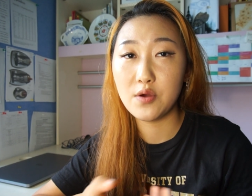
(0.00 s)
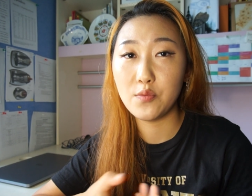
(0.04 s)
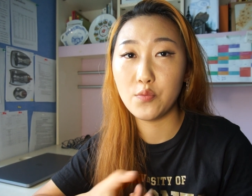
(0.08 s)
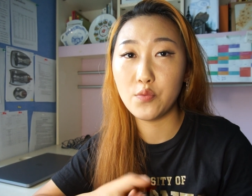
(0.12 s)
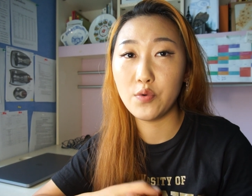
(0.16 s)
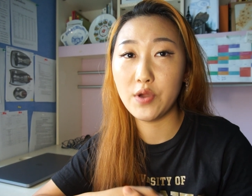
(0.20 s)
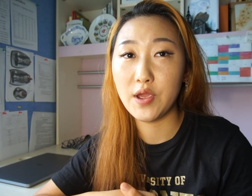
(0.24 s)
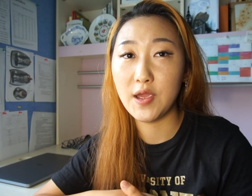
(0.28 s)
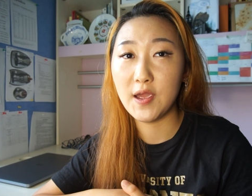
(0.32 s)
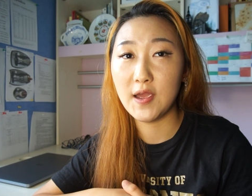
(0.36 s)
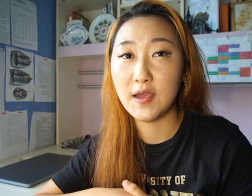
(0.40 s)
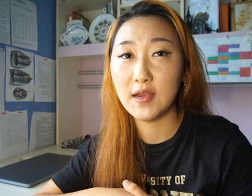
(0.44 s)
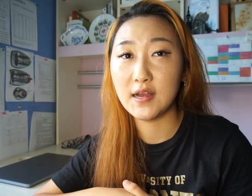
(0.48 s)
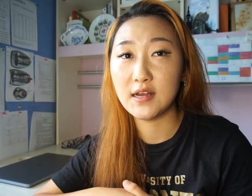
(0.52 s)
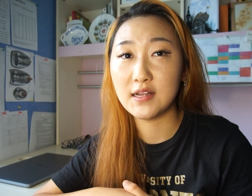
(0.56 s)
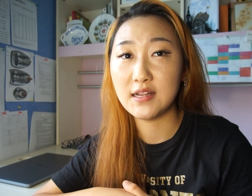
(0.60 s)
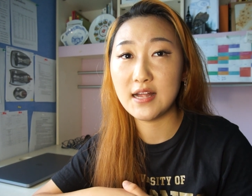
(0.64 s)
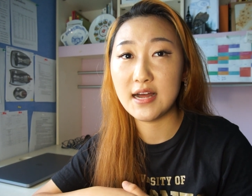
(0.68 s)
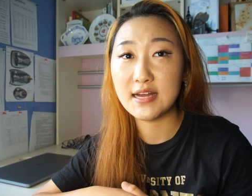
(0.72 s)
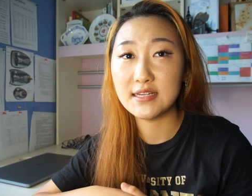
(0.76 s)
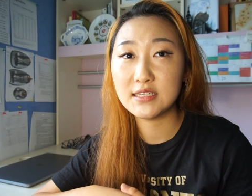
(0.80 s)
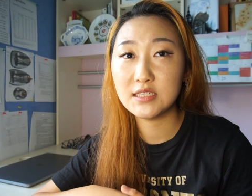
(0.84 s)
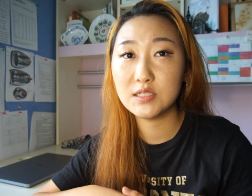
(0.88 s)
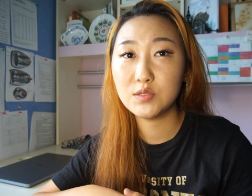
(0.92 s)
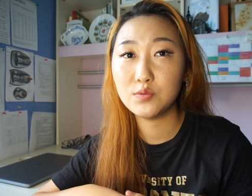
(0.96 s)
When
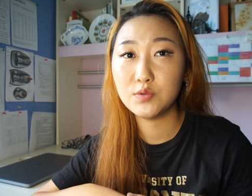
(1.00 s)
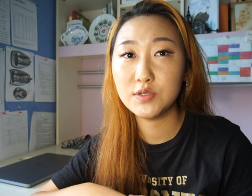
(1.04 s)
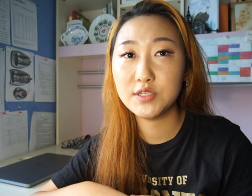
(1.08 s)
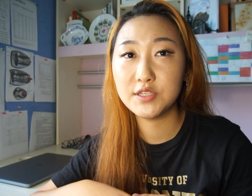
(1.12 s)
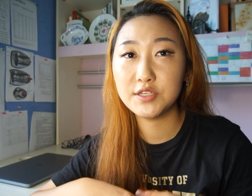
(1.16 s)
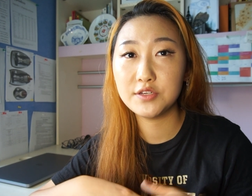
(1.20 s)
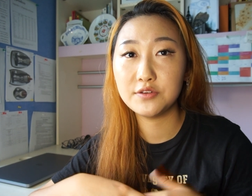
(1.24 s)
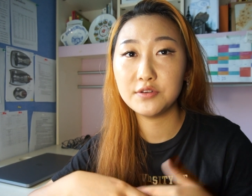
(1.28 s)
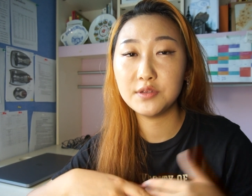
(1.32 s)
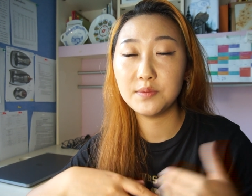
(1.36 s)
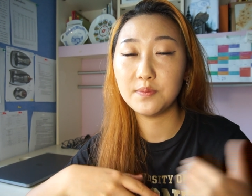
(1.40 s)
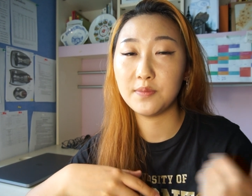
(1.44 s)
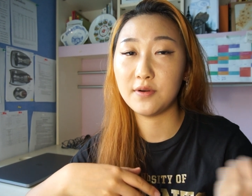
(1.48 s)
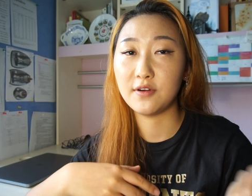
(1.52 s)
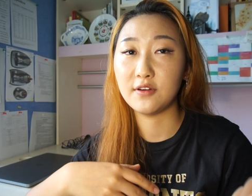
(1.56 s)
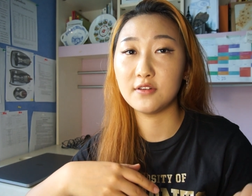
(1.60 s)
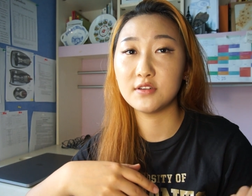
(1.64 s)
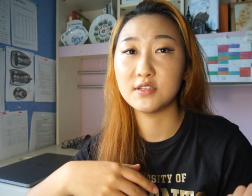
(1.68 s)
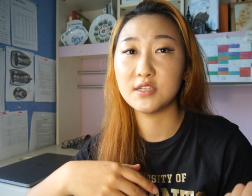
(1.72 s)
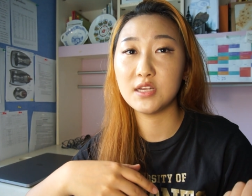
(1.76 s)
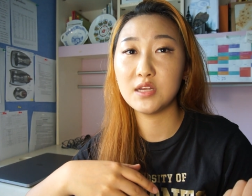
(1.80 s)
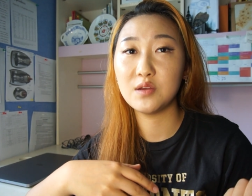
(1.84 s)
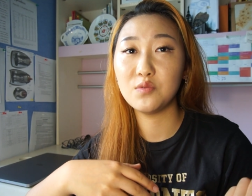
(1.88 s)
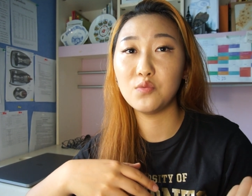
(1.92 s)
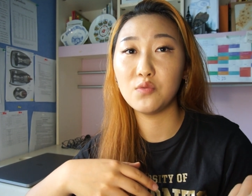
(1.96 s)
classes were still in
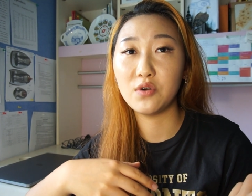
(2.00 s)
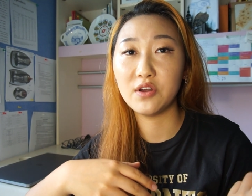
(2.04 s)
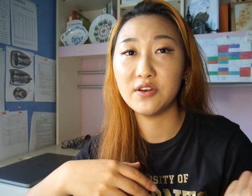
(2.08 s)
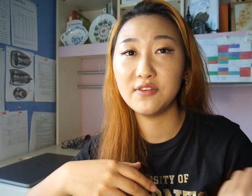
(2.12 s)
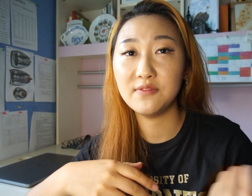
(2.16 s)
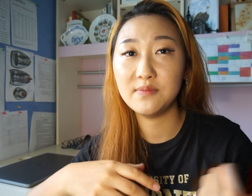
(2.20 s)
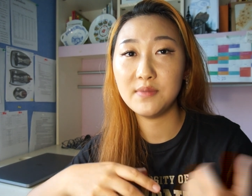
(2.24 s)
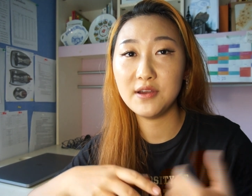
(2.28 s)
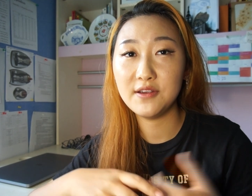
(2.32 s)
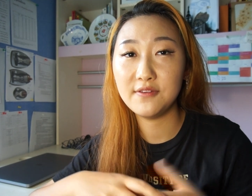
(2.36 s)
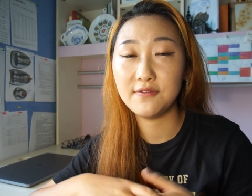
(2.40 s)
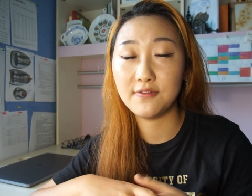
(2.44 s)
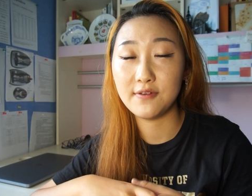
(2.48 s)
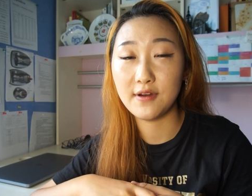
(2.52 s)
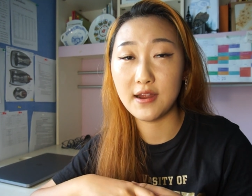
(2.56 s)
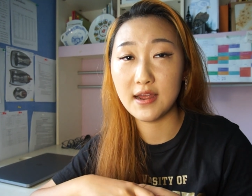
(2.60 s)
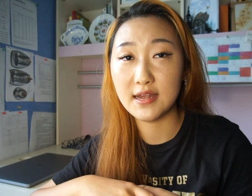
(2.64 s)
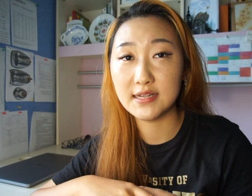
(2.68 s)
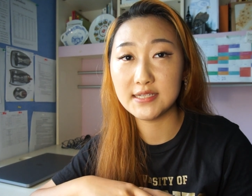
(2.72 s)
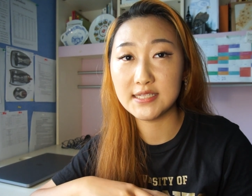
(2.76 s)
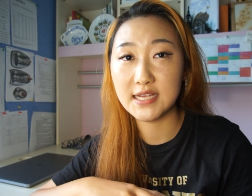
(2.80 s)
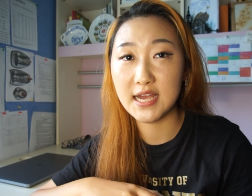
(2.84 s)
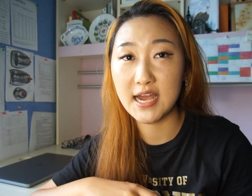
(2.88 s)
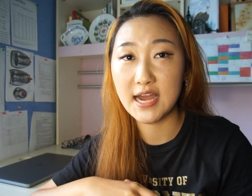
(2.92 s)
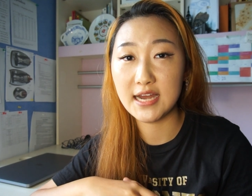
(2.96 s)
person, one of my
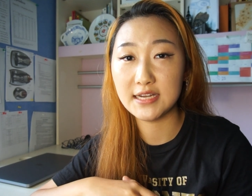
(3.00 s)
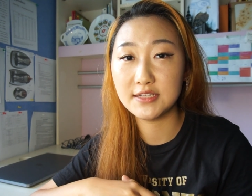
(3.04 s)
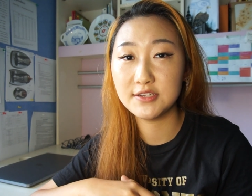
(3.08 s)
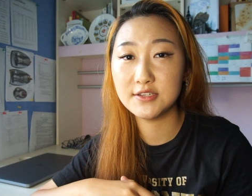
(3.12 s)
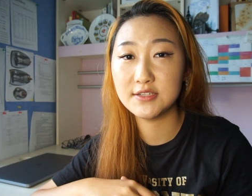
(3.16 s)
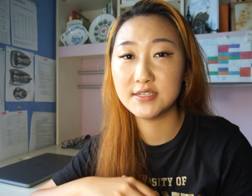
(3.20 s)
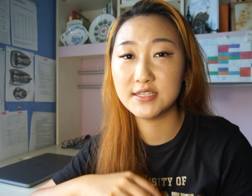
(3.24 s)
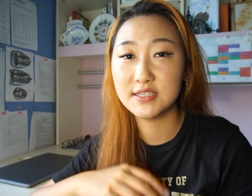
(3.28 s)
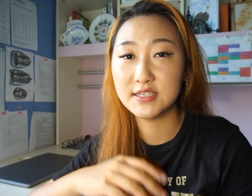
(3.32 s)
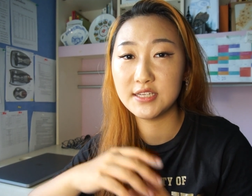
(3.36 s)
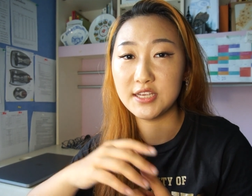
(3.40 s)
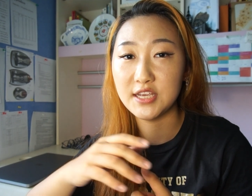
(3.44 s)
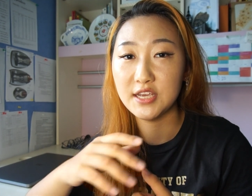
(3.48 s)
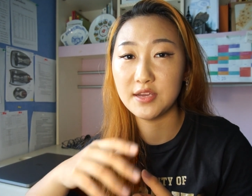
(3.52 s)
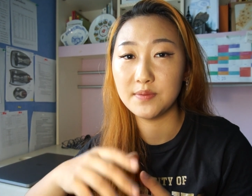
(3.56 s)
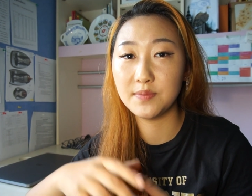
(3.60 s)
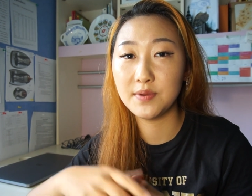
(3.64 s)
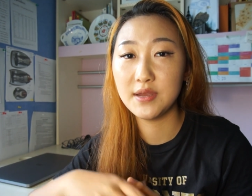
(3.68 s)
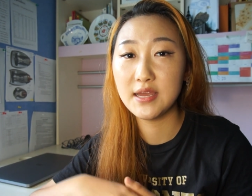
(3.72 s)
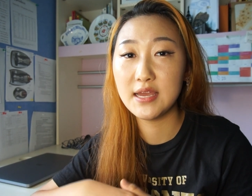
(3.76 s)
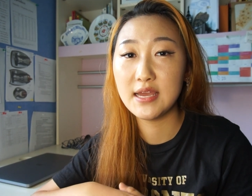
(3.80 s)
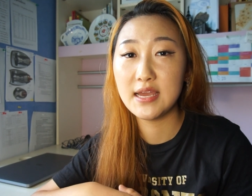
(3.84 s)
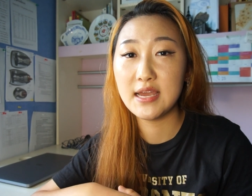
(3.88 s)
friends had to skip